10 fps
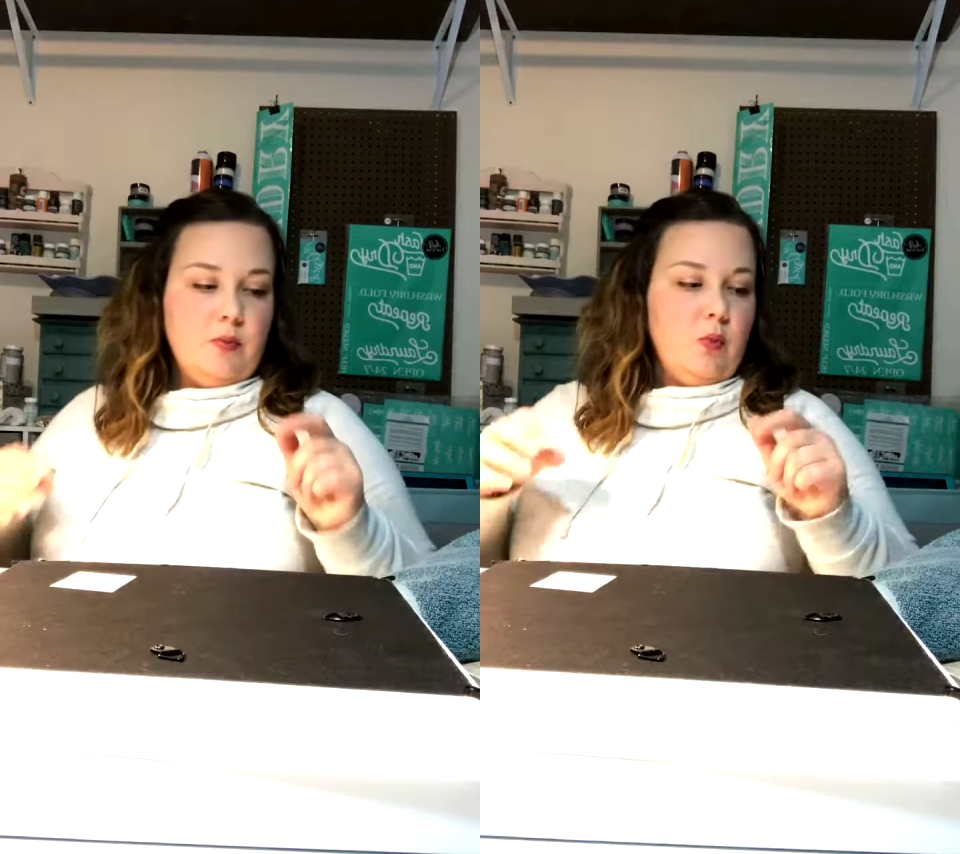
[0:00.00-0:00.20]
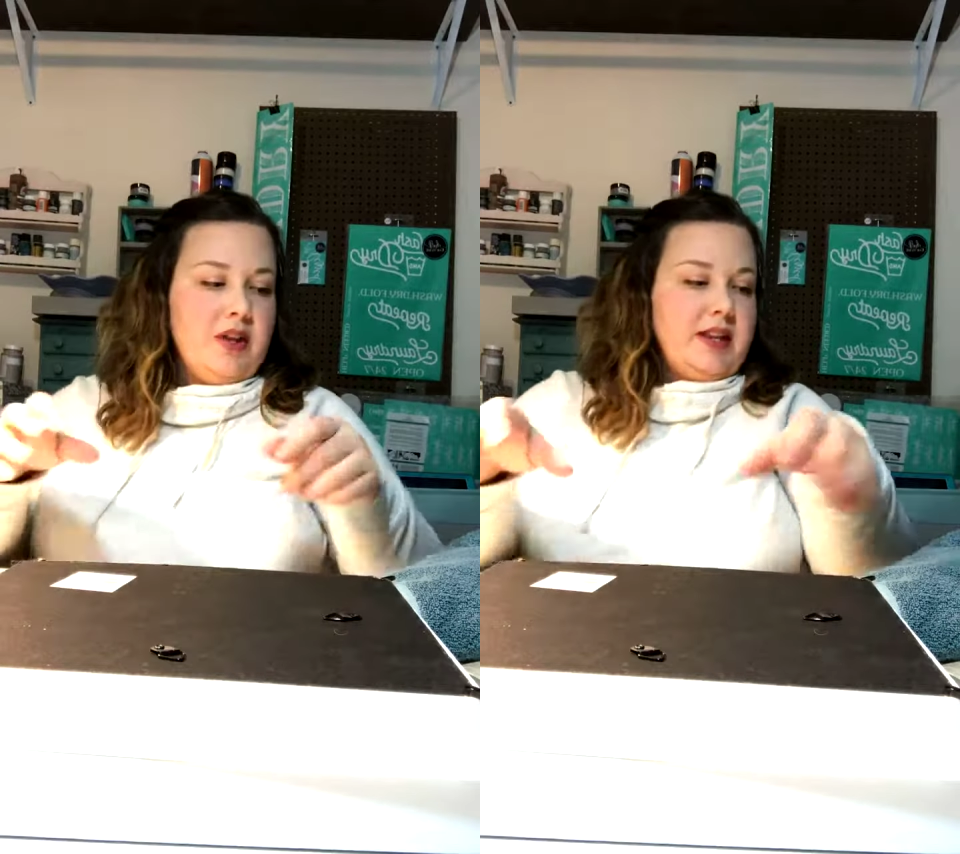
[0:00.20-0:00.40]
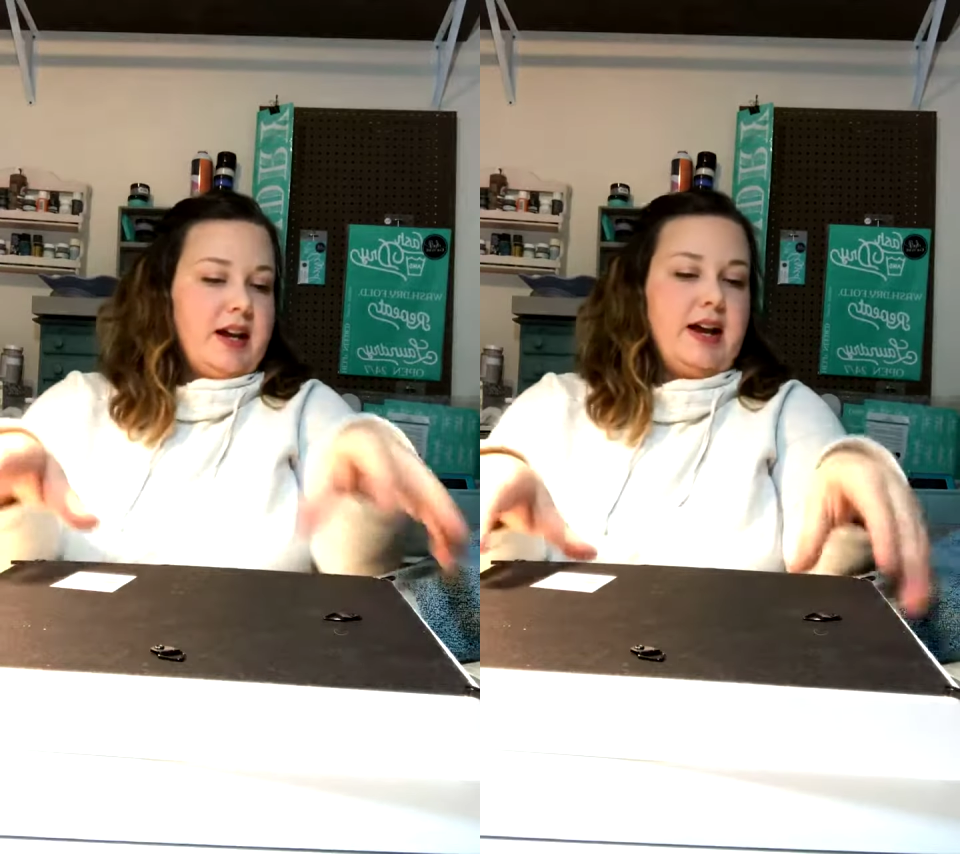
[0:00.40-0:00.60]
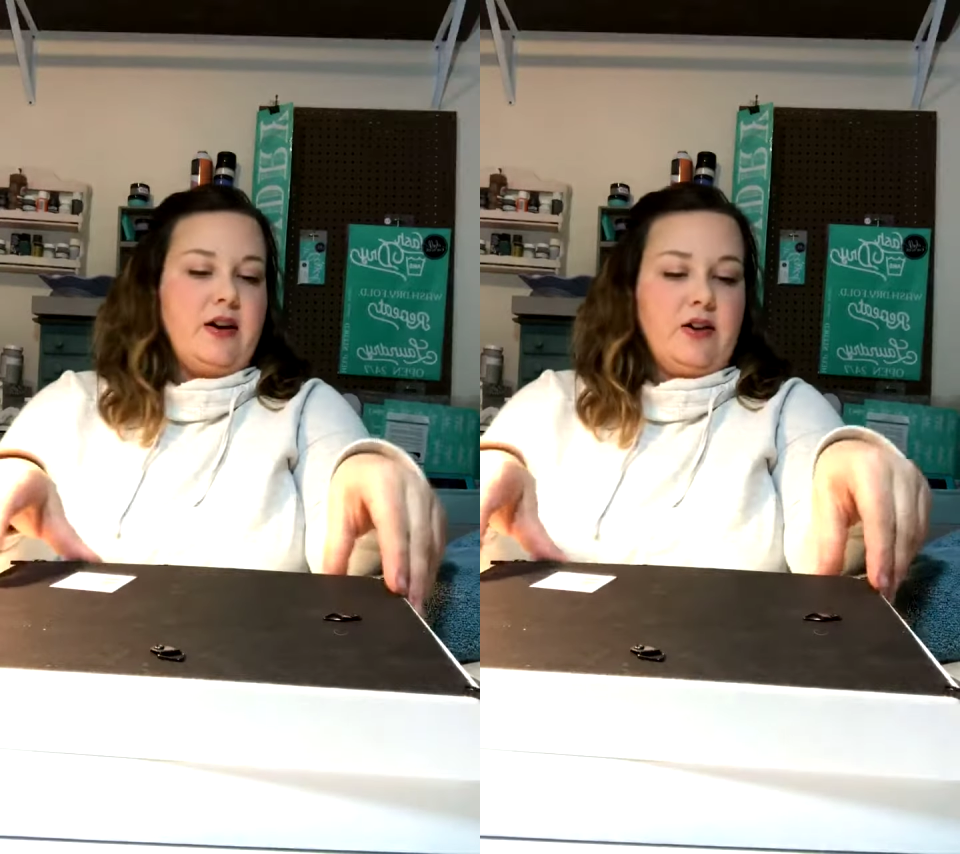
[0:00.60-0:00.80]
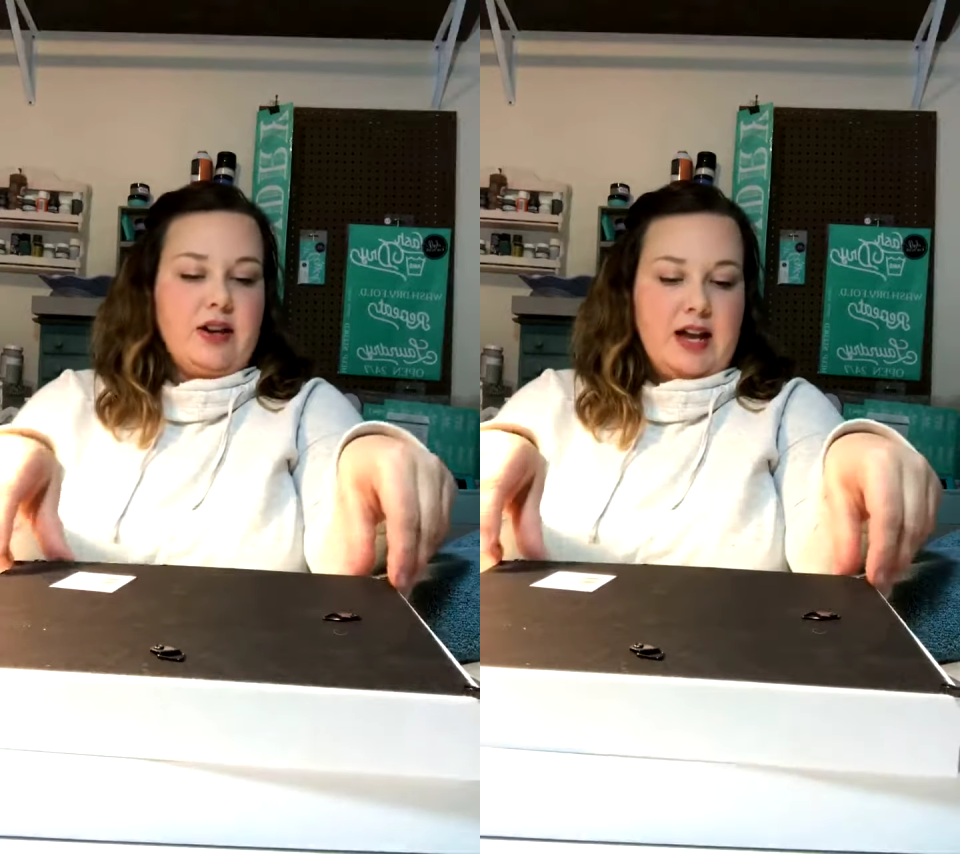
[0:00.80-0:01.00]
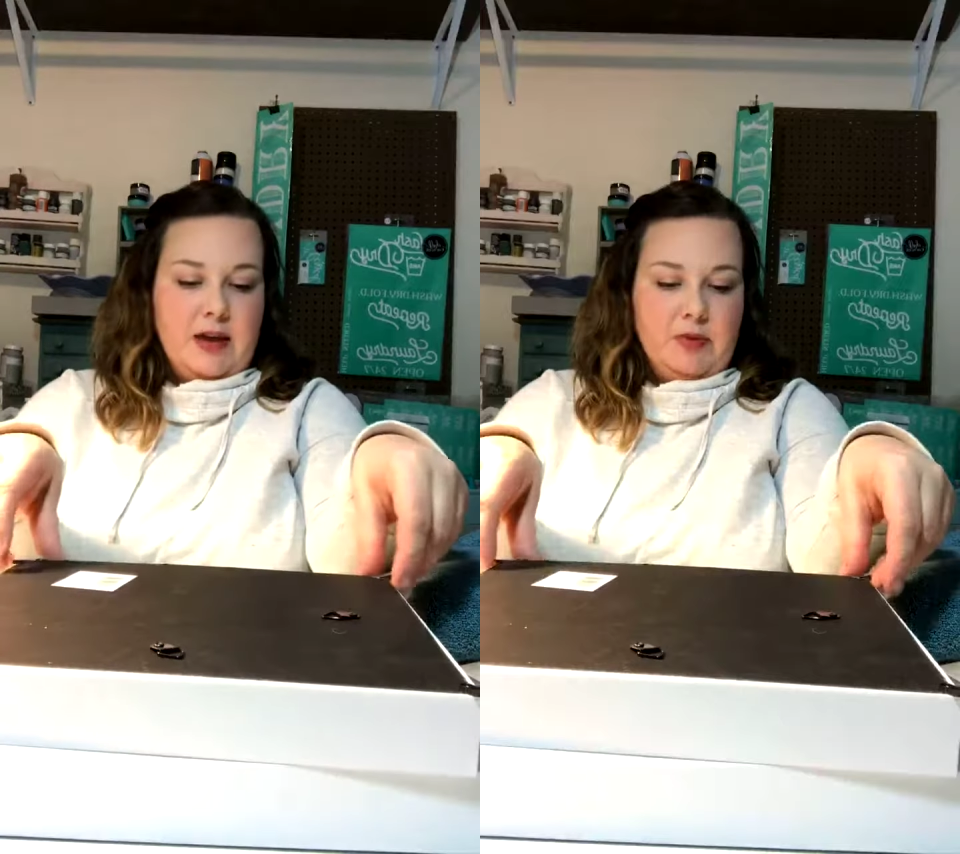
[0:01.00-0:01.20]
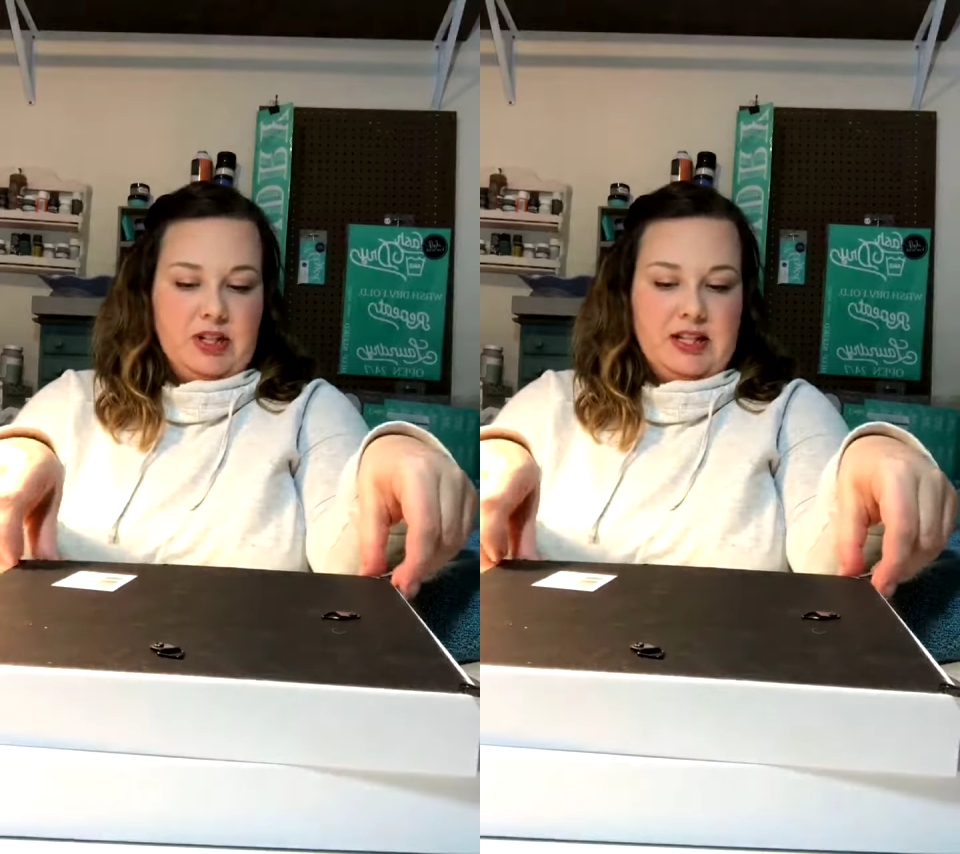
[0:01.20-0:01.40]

one that I already had put